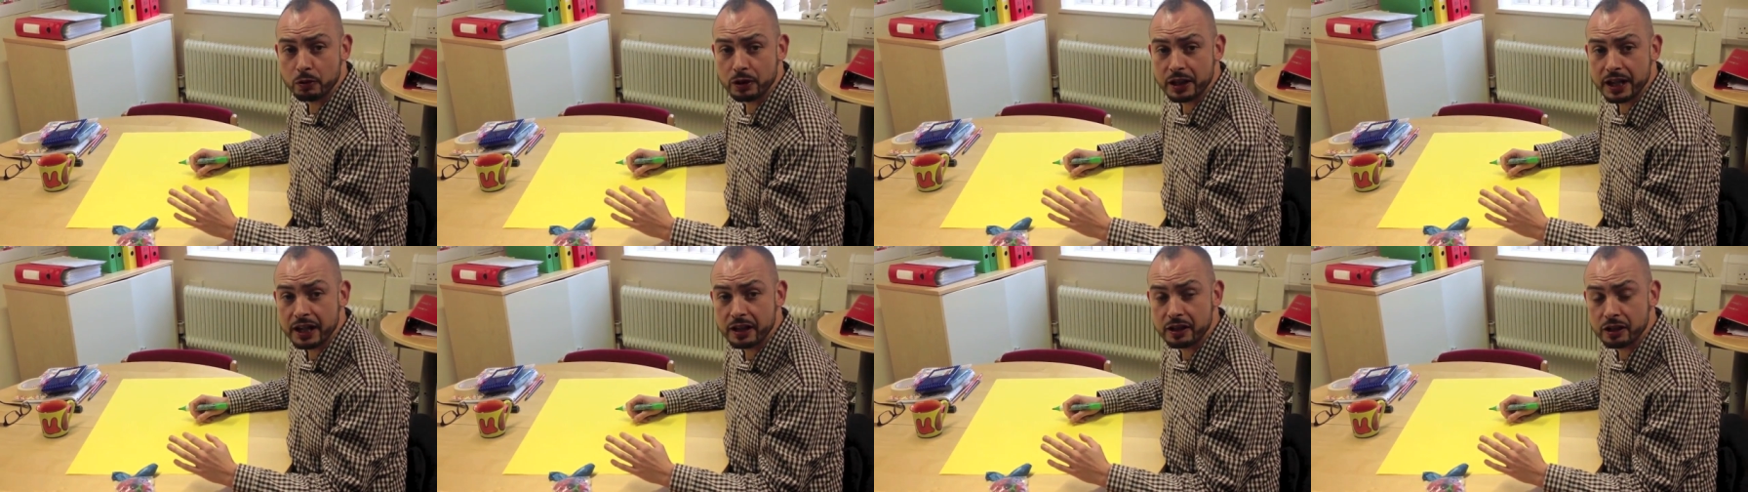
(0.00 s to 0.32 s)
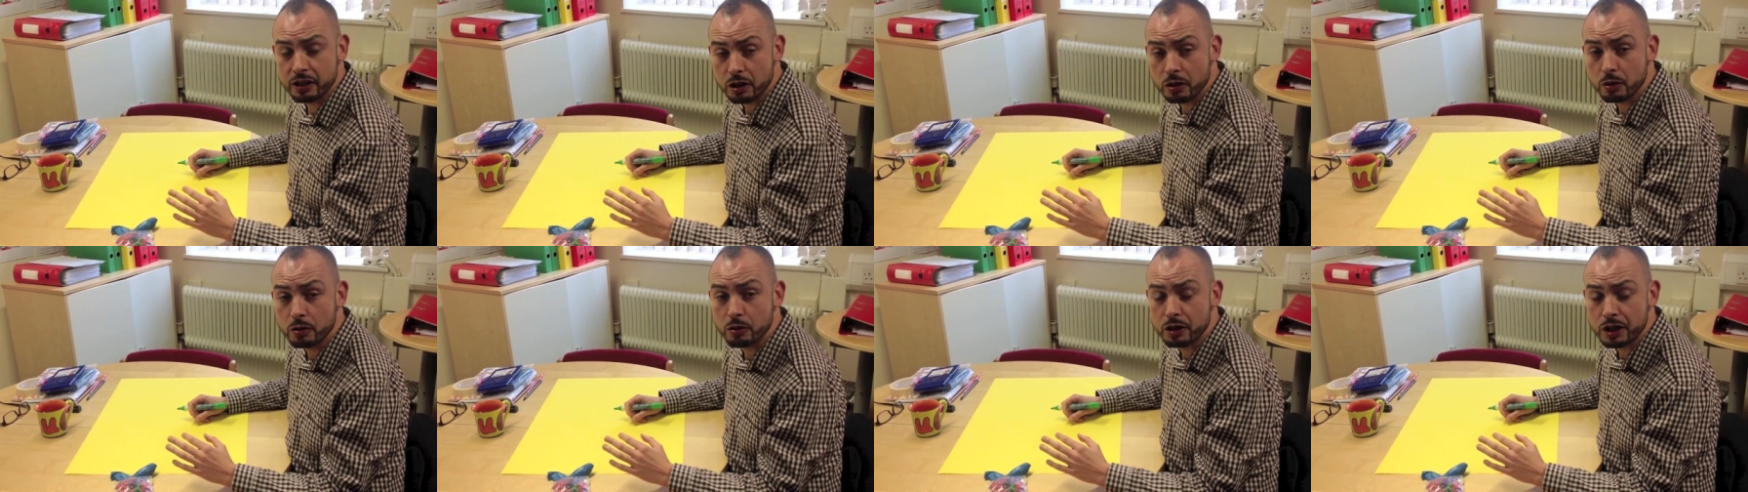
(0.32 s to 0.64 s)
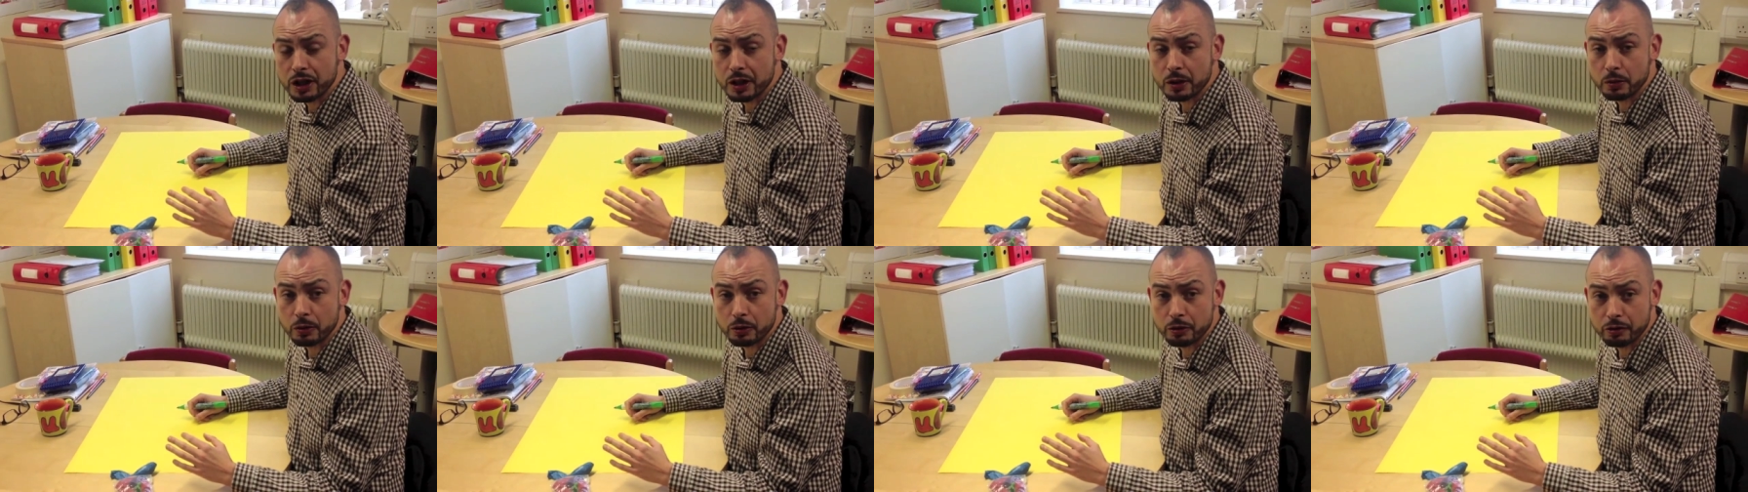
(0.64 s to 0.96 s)
year two
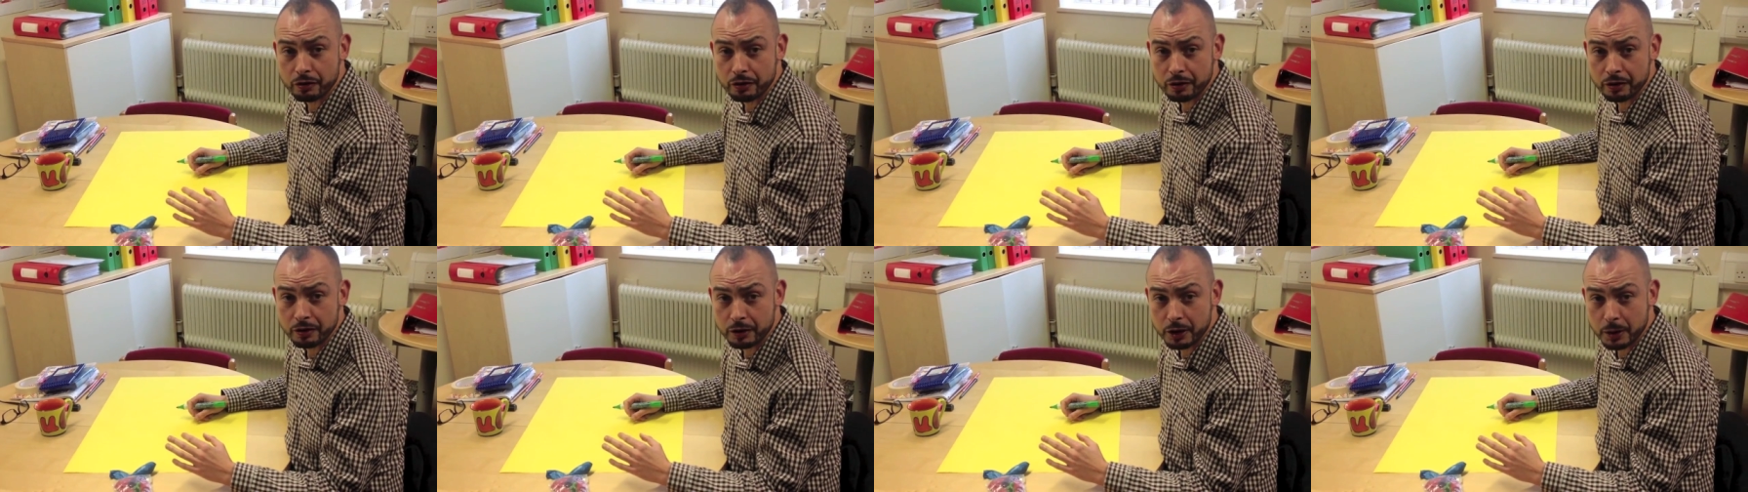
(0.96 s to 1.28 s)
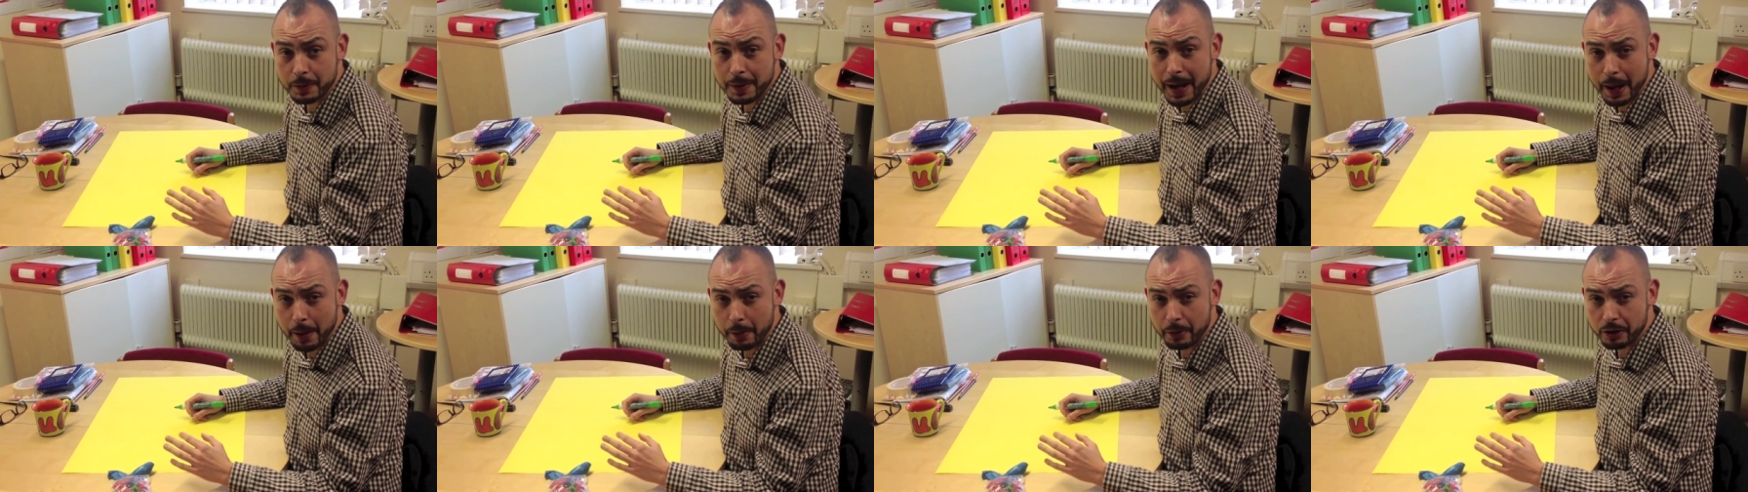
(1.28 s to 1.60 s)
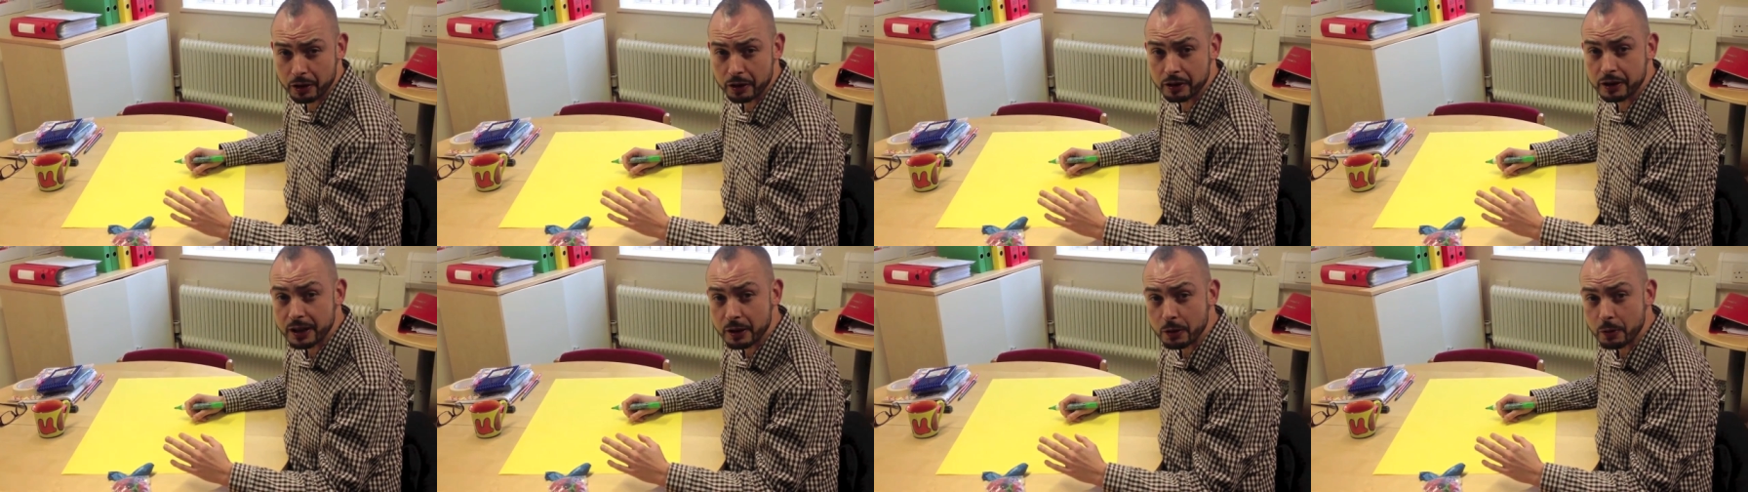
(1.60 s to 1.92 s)
children to be able
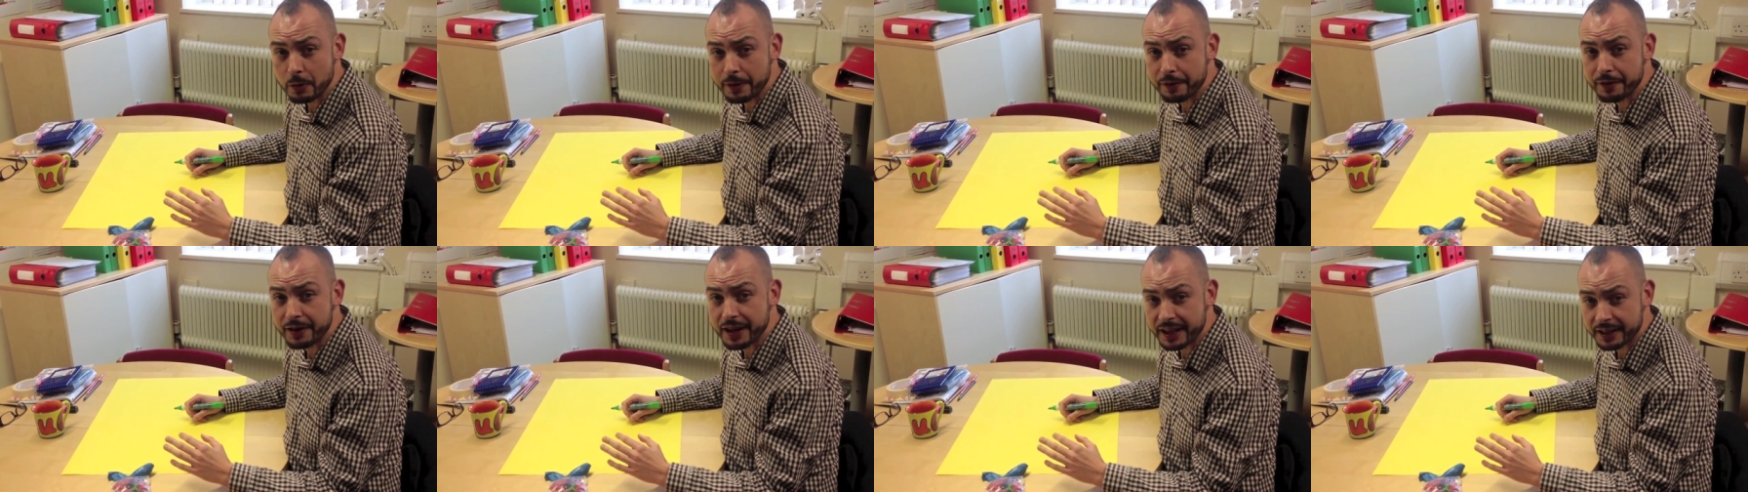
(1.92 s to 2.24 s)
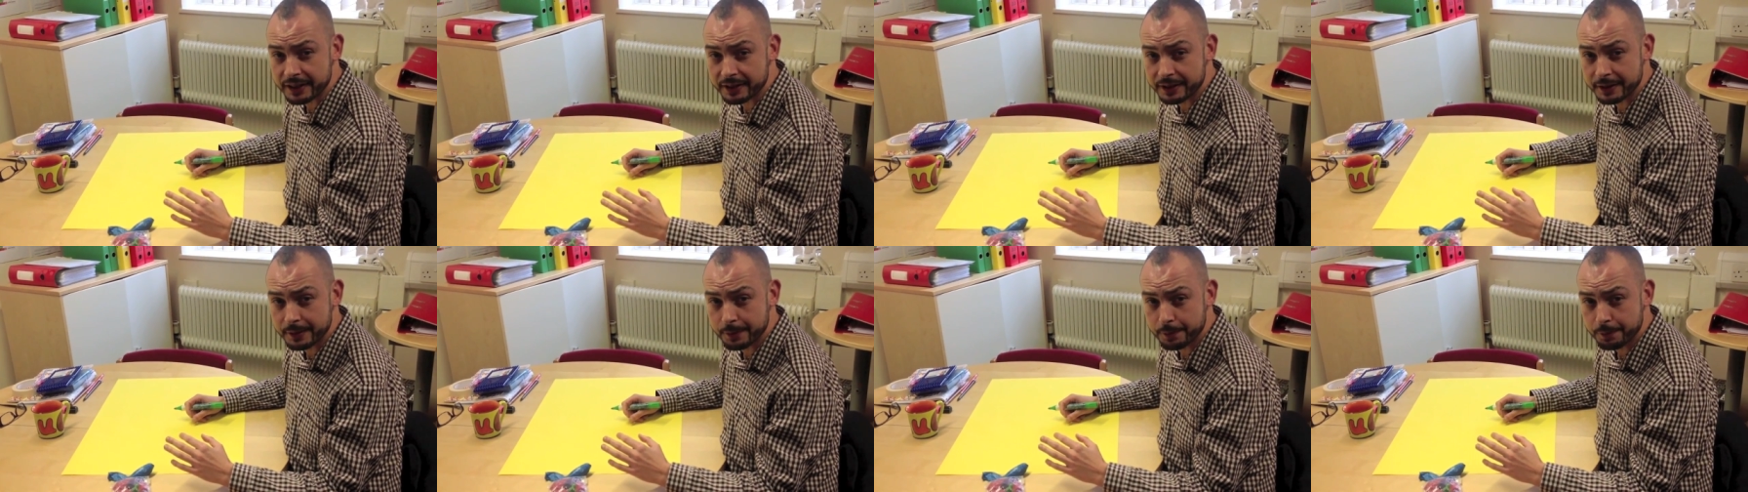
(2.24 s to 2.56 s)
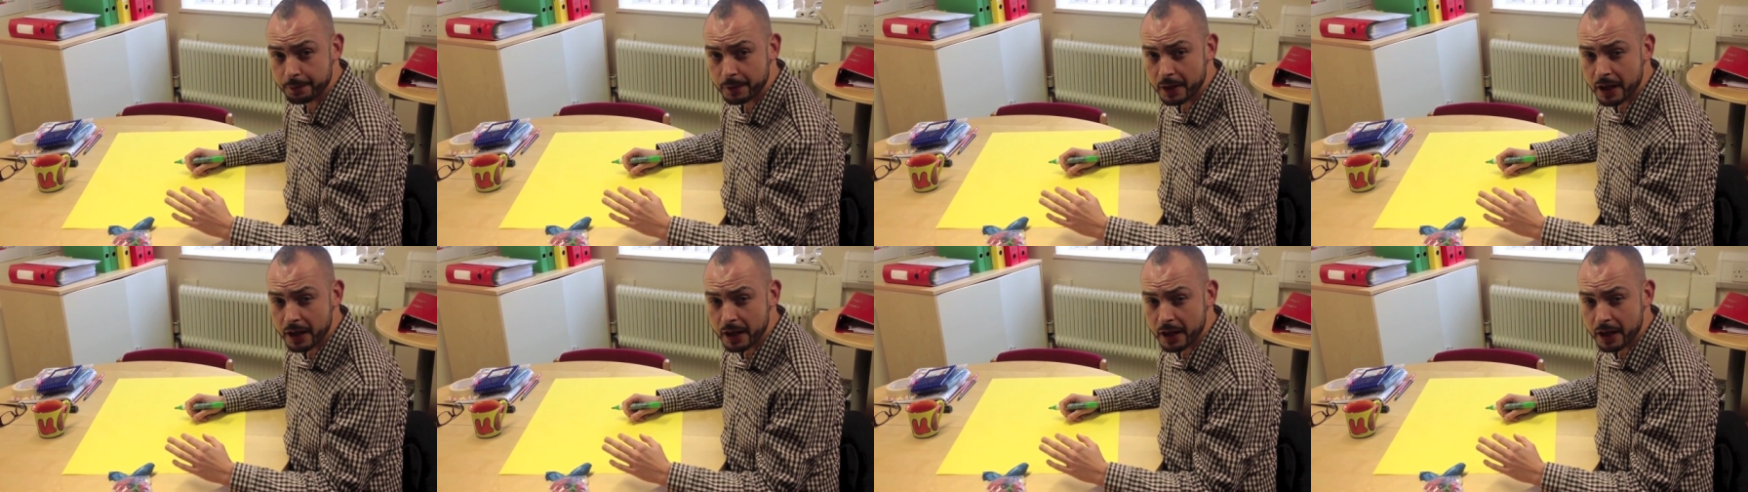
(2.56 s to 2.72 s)
to deal with this.